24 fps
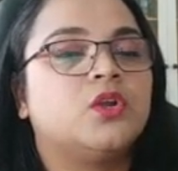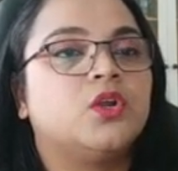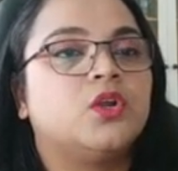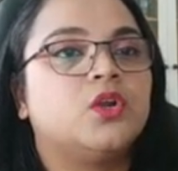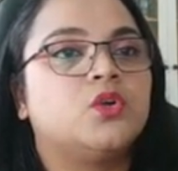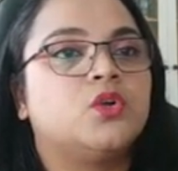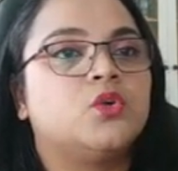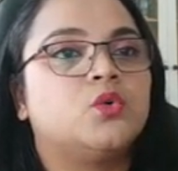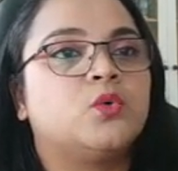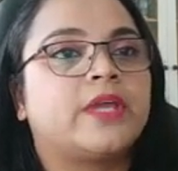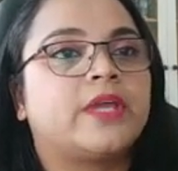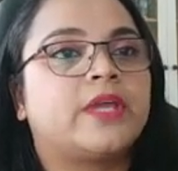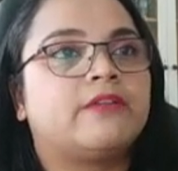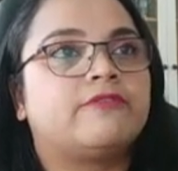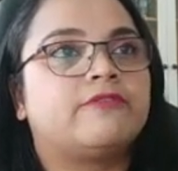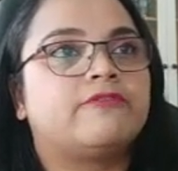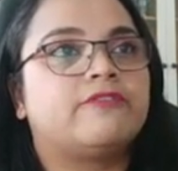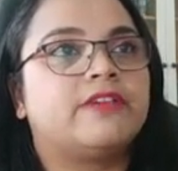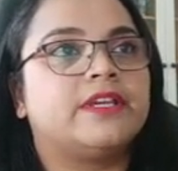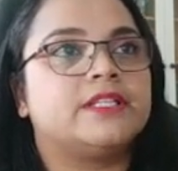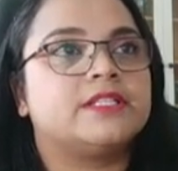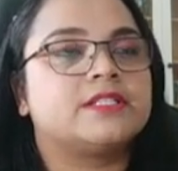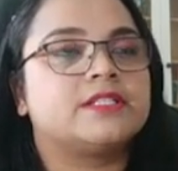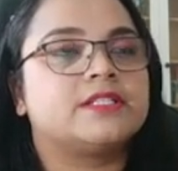Rook
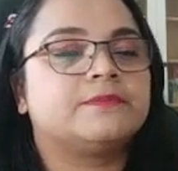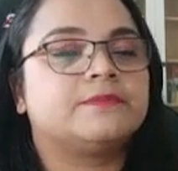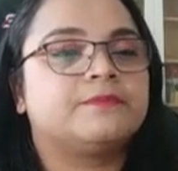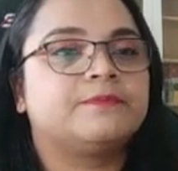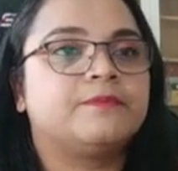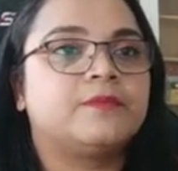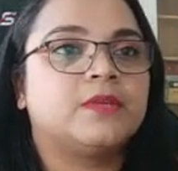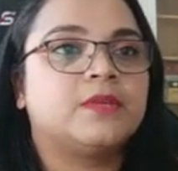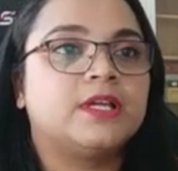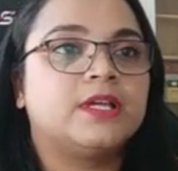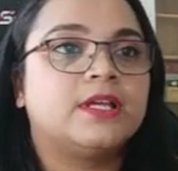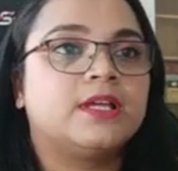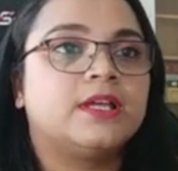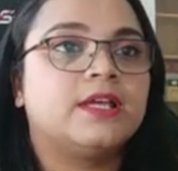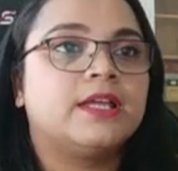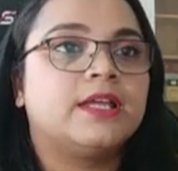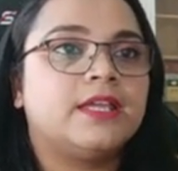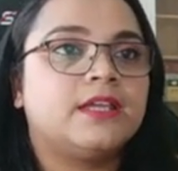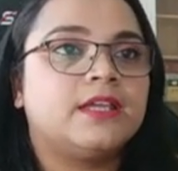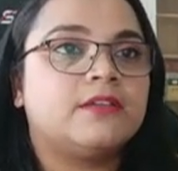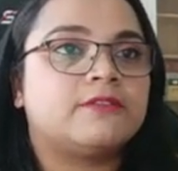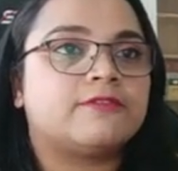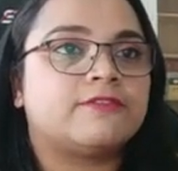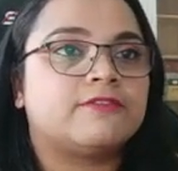f8.
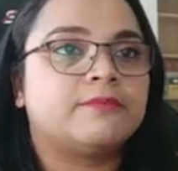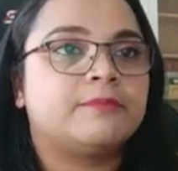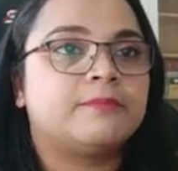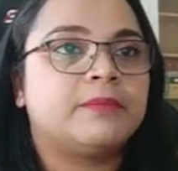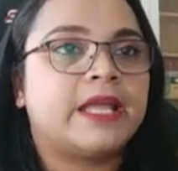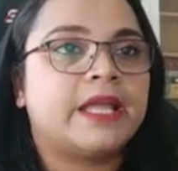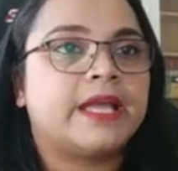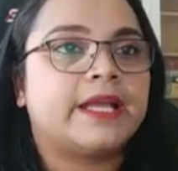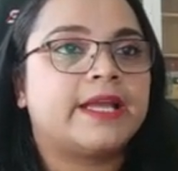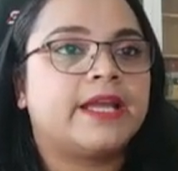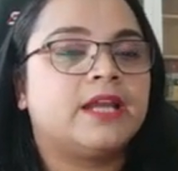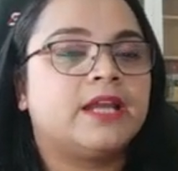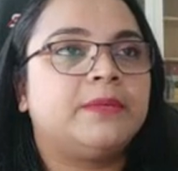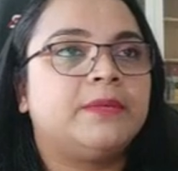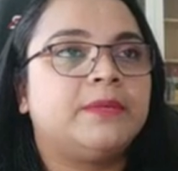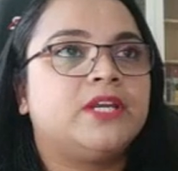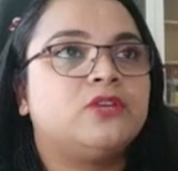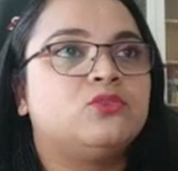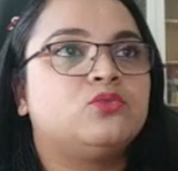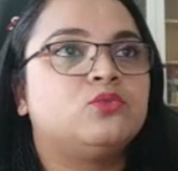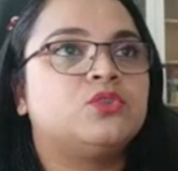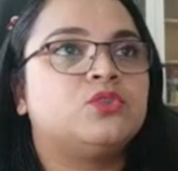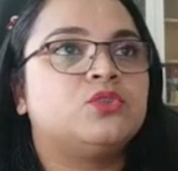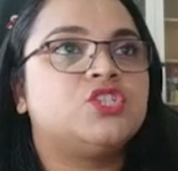If black had
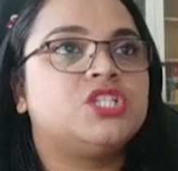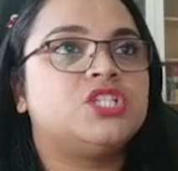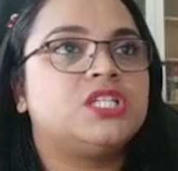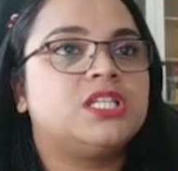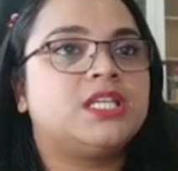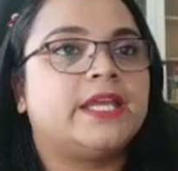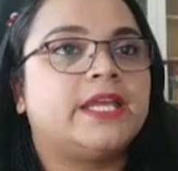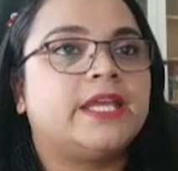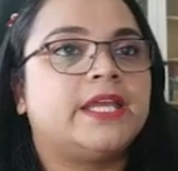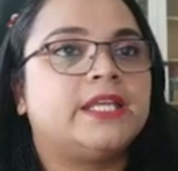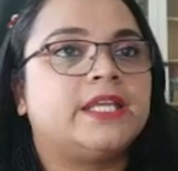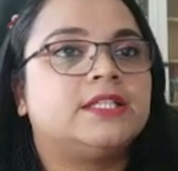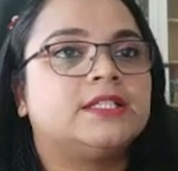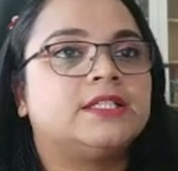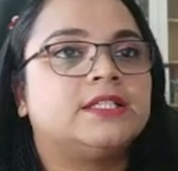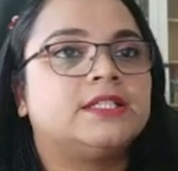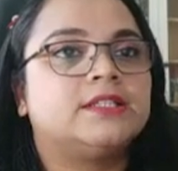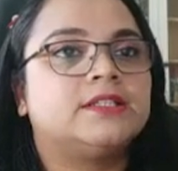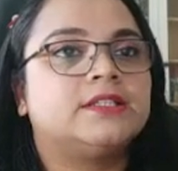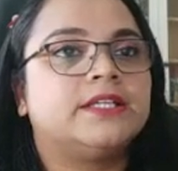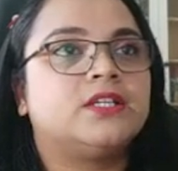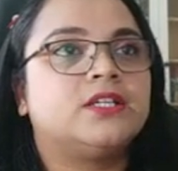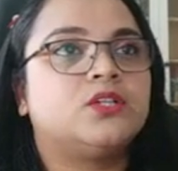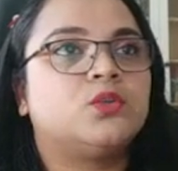played rook g8,
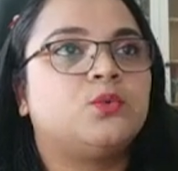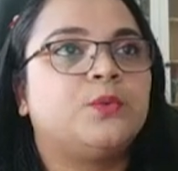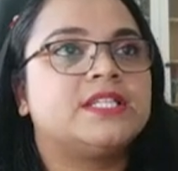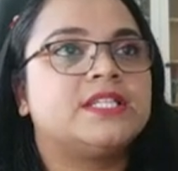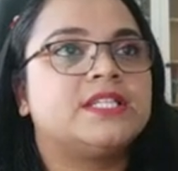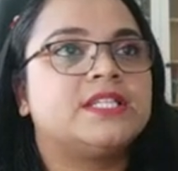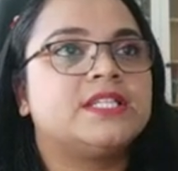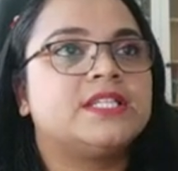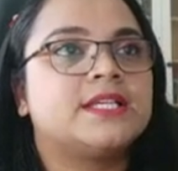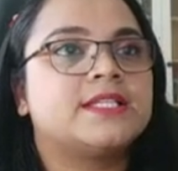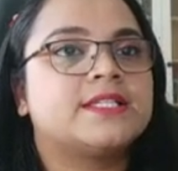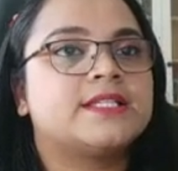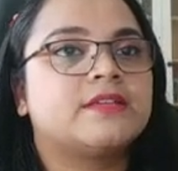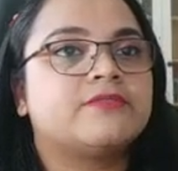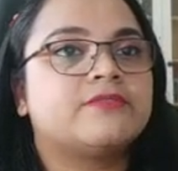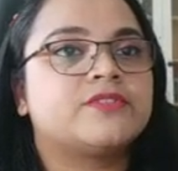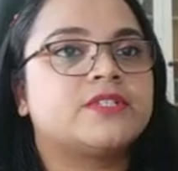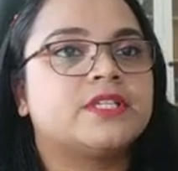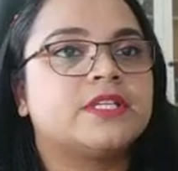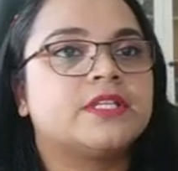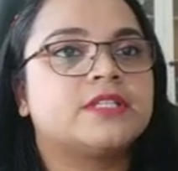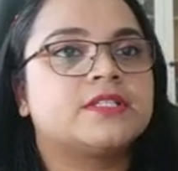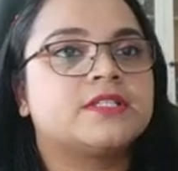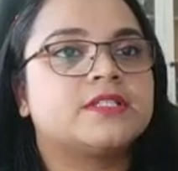then queen takes
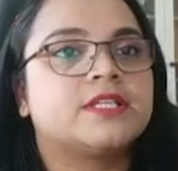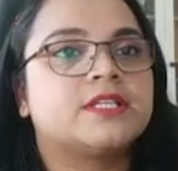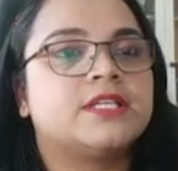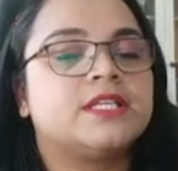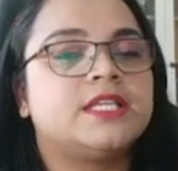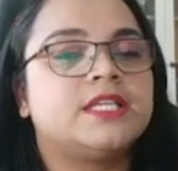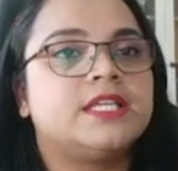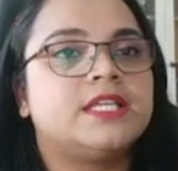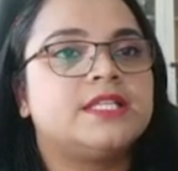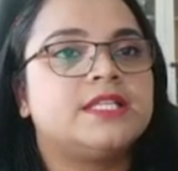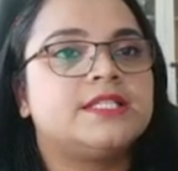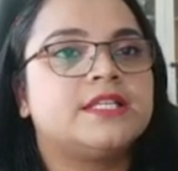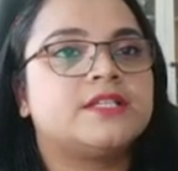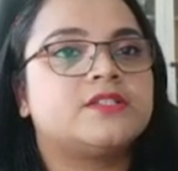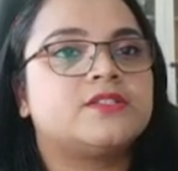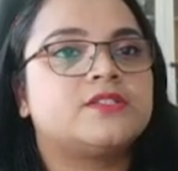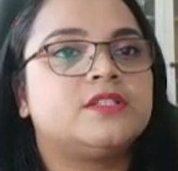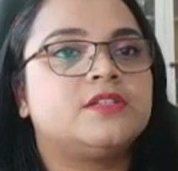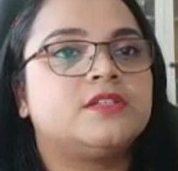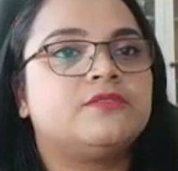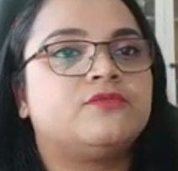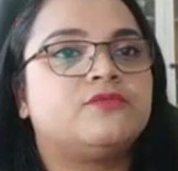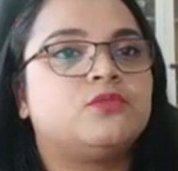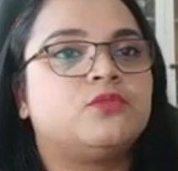f6, e takes
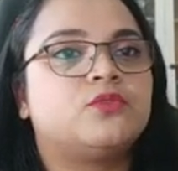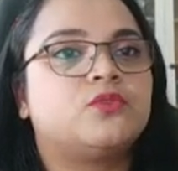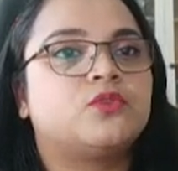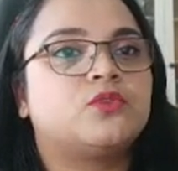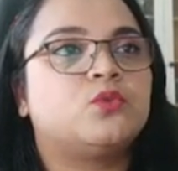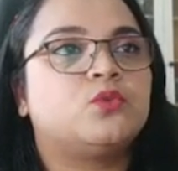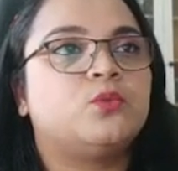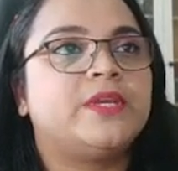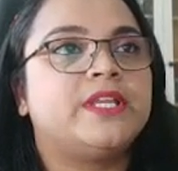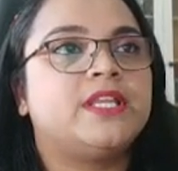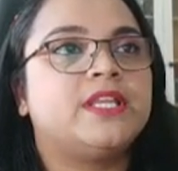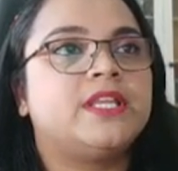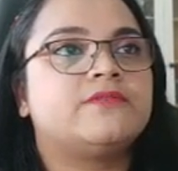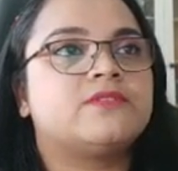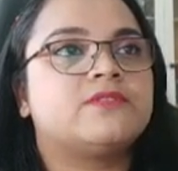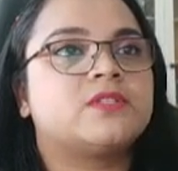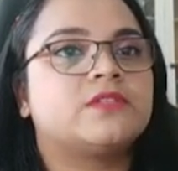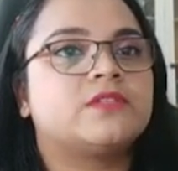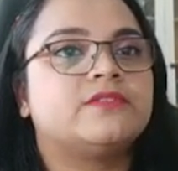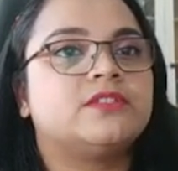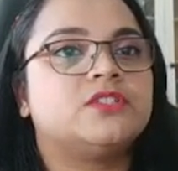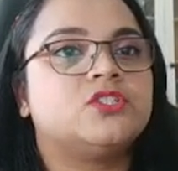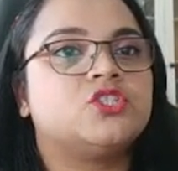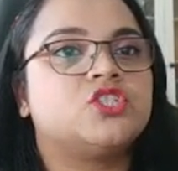d4, queen
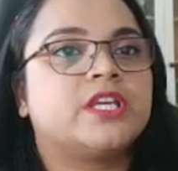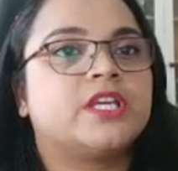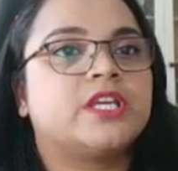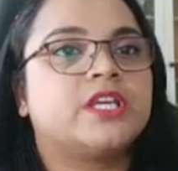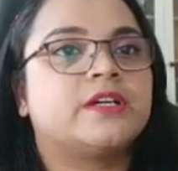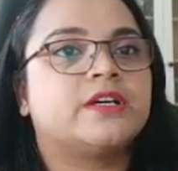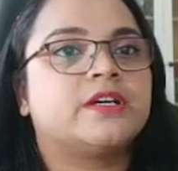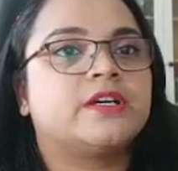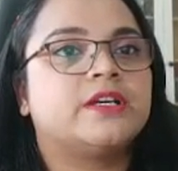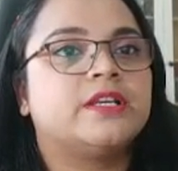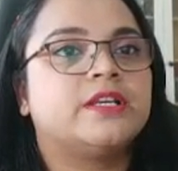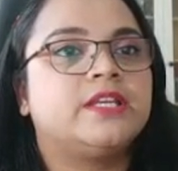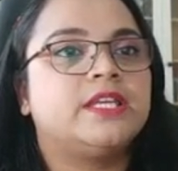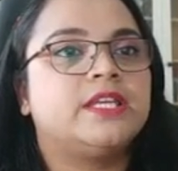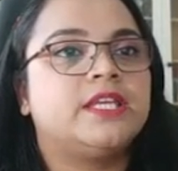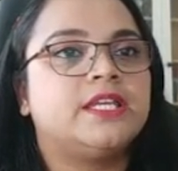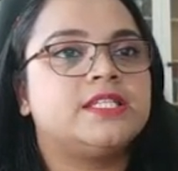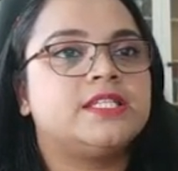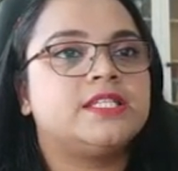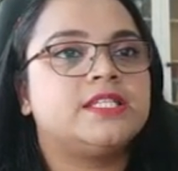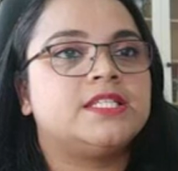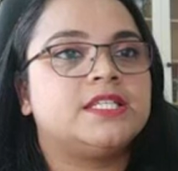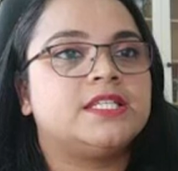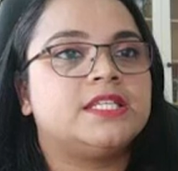f7 check,
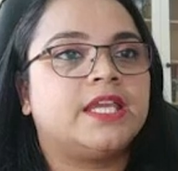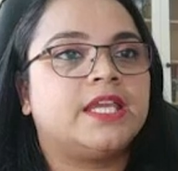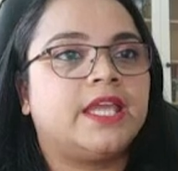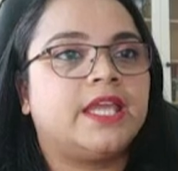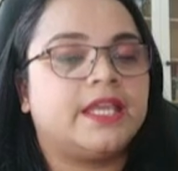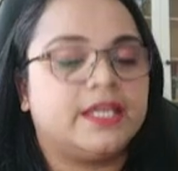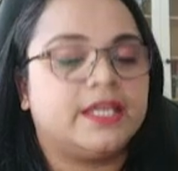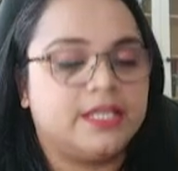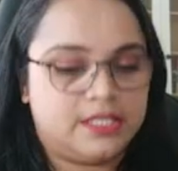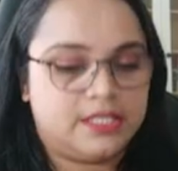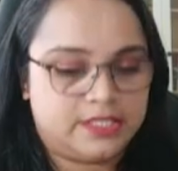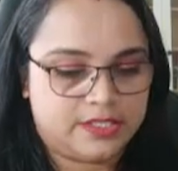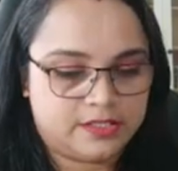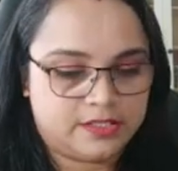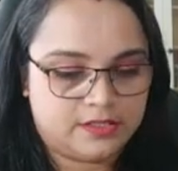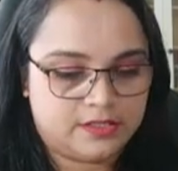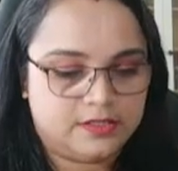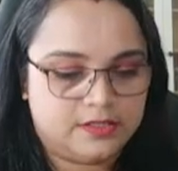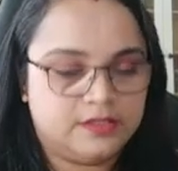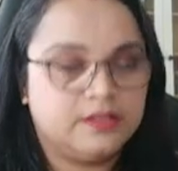king d8,